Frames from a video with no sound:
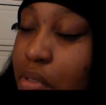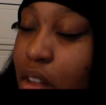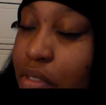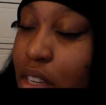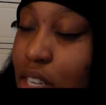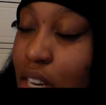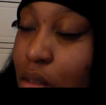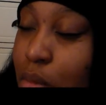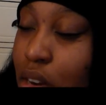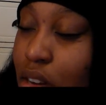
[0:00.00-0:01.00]
fluffy
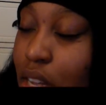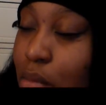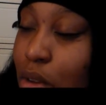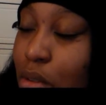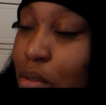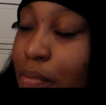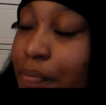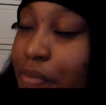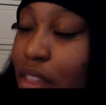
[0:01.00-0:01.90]
teddy bear type dude